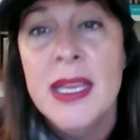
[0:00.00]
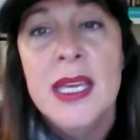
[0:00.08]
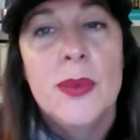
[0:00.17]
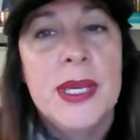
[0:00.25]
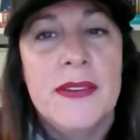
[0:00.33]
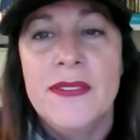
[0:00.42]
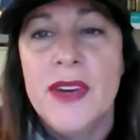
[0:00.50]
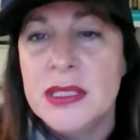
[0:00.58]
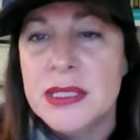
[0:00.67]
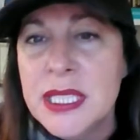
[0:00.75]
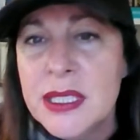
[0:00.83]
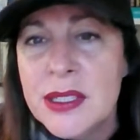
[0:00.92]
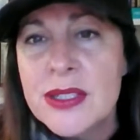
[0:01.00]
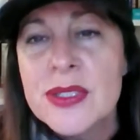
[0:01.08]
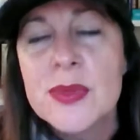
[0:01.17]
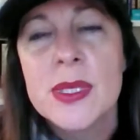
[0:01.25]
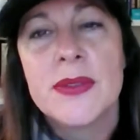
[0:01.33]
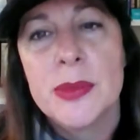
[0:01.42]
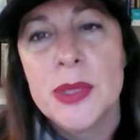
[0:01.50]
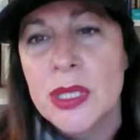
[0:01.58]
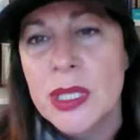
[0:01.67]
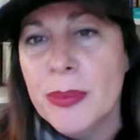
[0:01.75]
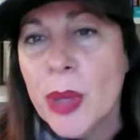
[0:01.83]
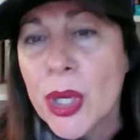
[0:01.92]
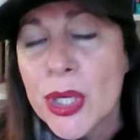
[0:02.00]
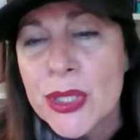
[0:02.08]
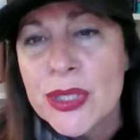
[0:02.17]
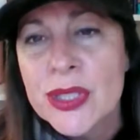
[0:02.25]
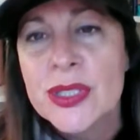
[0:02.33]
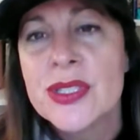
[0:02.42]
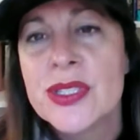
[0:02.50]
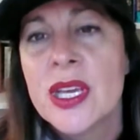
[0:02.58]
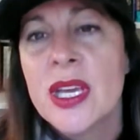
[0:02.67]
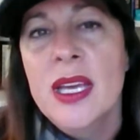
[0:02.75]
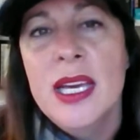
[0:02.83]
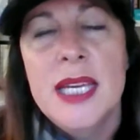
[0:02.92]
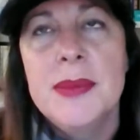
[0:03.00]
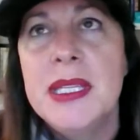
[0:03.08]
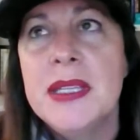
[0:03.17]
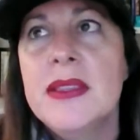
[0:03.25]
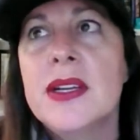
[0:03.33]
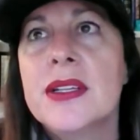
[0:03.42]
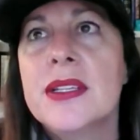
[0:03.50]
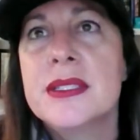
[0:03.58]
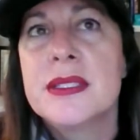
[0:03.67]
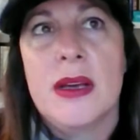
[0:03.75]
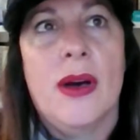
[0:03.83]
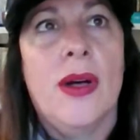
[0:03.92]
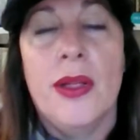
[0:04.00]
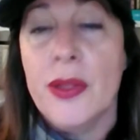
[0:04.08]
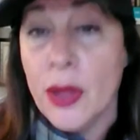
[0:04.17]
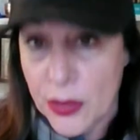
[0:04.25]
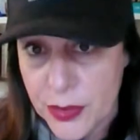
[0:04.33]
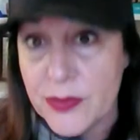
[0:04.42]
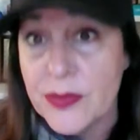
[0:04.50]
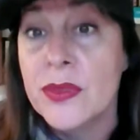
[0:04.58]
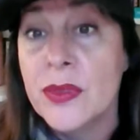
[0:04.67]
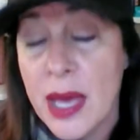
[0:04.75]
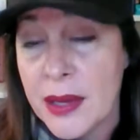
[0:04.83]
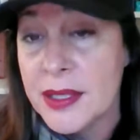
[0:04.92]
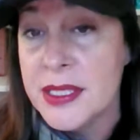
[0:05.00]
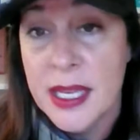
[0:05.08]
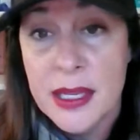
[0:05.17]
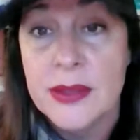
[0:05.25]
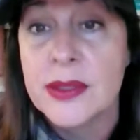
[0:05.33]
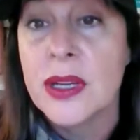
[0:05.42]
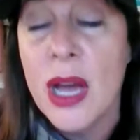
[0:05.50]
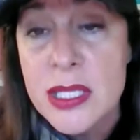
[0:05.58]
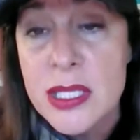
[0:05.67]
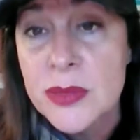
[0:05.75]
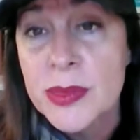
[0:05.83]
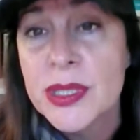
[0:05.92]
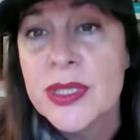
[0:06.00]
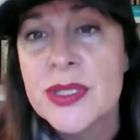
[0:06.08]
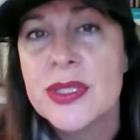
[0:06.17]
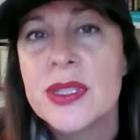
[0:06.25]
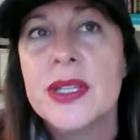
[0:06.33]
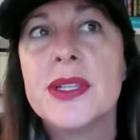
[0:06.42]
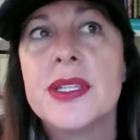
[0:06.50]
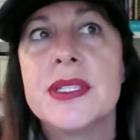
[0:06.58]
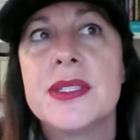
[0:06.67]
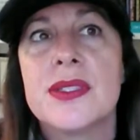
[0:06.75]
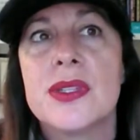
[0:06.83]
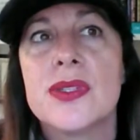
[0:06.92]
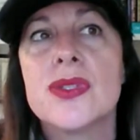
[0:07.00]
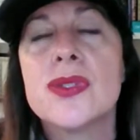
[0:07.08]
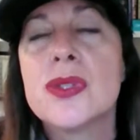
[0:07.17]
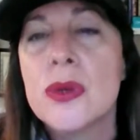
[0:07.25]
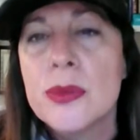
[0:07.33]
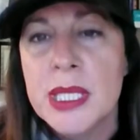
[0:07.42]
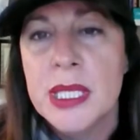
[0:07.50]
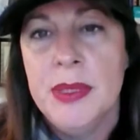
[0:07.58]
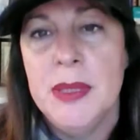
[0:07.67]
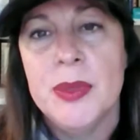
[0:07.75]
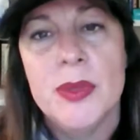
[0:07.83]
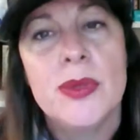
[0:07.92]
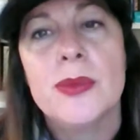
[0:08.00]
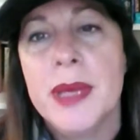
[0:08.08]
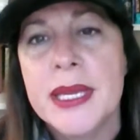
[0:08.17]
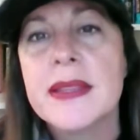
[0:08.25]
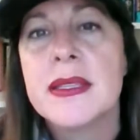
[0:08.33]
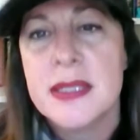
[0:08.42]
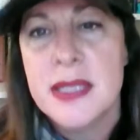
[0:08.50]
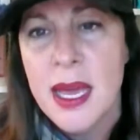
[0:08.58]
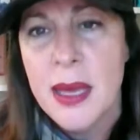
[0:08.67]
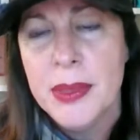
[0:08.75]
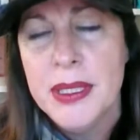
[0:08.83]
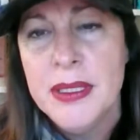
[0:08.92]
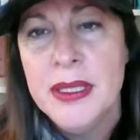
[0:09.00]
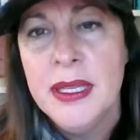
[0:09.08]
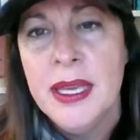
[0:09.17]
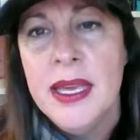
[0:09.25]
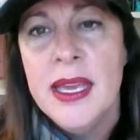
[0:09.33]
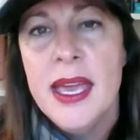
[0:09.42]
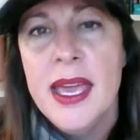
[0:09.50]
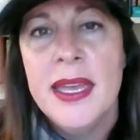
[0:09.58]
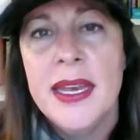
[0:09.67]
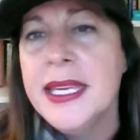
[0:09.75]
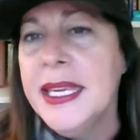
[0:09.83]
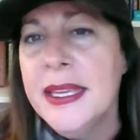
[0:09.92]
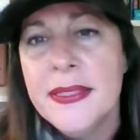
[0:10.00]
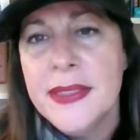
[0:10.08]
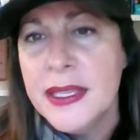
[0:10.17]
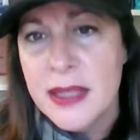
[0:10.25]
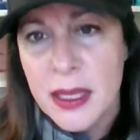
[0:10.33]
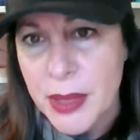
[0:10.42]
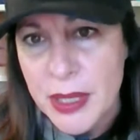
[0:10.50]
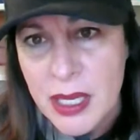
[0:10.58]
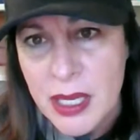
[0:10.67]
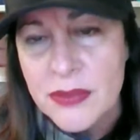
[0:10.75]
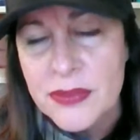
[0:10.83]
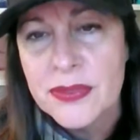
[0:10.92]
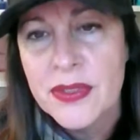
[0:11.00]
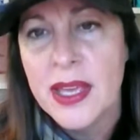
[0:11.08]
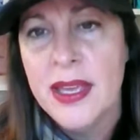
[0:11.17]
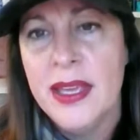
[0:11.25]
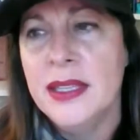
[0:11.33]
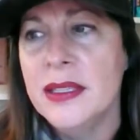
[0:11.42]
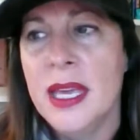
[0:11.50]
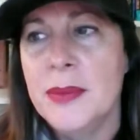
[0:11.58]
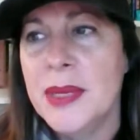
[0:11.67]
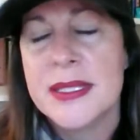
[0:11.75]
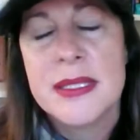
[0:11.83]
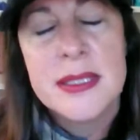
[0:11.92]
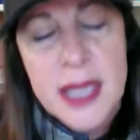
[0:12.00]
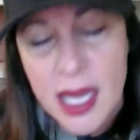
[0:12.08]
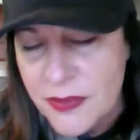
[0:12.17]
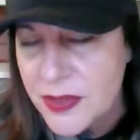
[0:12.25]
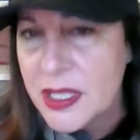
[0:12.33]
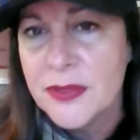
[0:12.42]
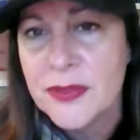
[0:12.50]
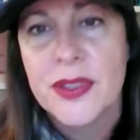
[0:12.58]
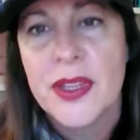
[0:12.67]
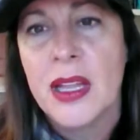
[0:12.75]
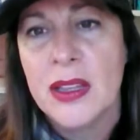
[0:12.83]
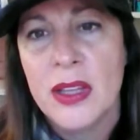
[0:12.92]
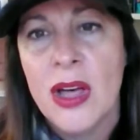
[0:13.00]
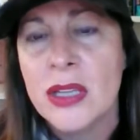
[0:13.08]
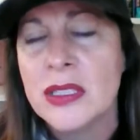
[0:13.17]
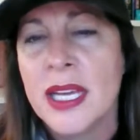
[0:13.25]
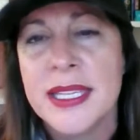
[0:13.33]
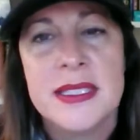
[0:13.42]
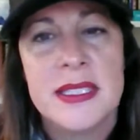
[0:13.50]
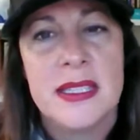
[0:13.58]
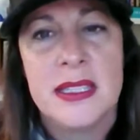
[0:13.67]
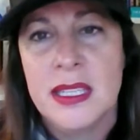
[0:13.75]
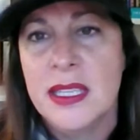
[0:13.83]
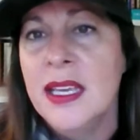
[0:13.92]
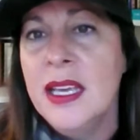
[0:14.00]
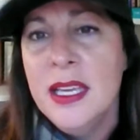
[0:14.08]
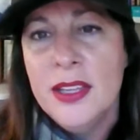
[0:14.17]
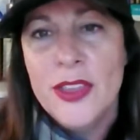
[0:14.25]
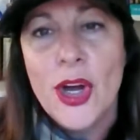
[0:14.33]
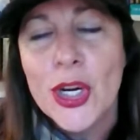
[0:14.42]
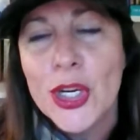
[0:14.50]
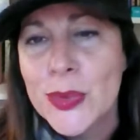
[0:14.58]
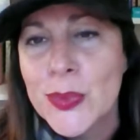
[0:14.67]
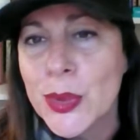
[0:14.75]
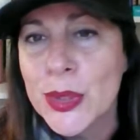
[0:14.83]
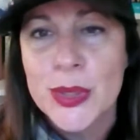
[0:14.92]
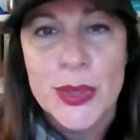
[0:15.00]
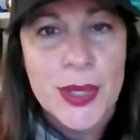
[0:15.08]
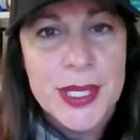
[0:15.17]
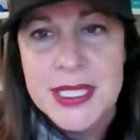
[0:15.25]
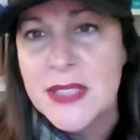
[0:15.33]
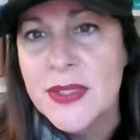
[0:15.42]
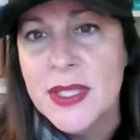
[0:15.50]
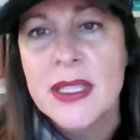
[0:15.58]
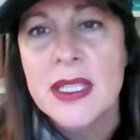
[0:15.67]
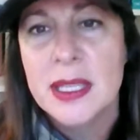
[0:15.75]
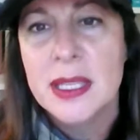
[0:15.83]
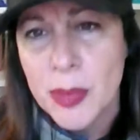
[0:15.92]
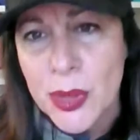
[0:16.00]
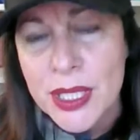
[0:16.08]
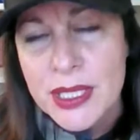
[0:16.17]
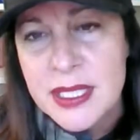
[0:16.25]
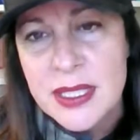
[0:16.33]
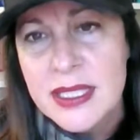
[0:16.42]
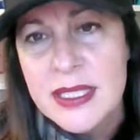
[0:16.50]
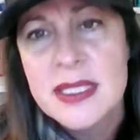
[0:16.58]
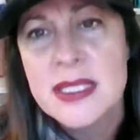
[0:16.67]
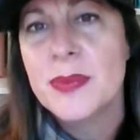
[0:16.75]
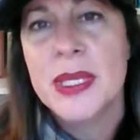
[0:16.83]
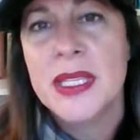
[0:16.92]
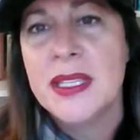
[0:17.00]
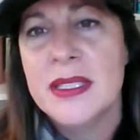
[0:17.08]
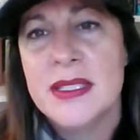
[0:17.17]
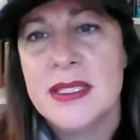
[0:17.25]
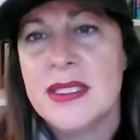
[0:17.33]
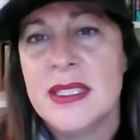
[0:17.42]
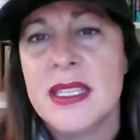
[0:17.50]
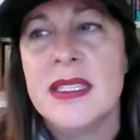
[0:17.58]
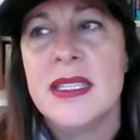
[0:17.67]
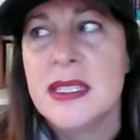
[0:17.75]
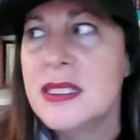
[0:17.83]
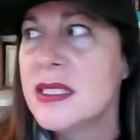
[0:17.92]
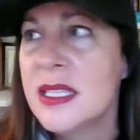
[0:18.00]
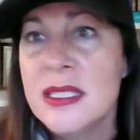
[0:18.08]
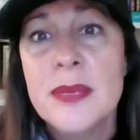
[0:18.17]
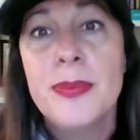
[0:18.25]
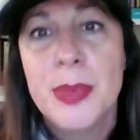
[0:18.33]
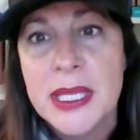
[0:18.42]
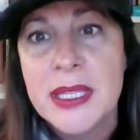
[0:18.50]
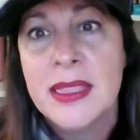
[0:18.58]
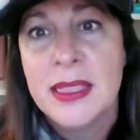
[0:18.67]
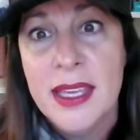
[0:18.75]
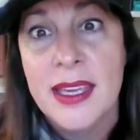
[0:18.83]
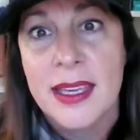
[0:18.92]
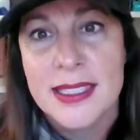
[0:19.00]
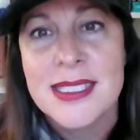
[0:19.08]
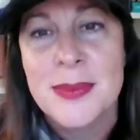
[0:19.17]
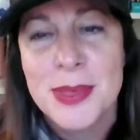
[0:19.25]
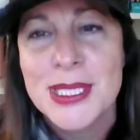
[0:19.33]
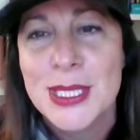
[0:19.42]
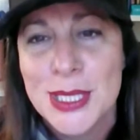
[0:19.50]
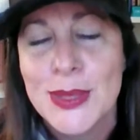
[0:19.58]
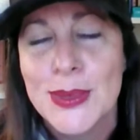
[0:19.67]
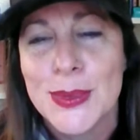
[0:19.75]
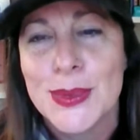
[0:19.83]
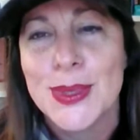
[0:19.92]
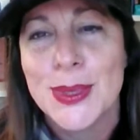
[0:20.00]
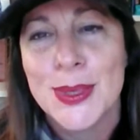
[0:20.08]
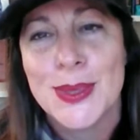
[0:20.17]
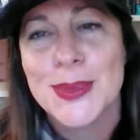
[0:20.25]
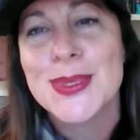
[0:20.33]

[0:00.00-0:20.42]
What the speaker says: We have volunteers, we have community partners. I mean, there is all the out of town costumers. There is so many people who make this happen. And I can't thank them enough, and my staff enough for the long nights and the hard work and creativity that they put into this, because it's a big thing. It's a big to do, you know.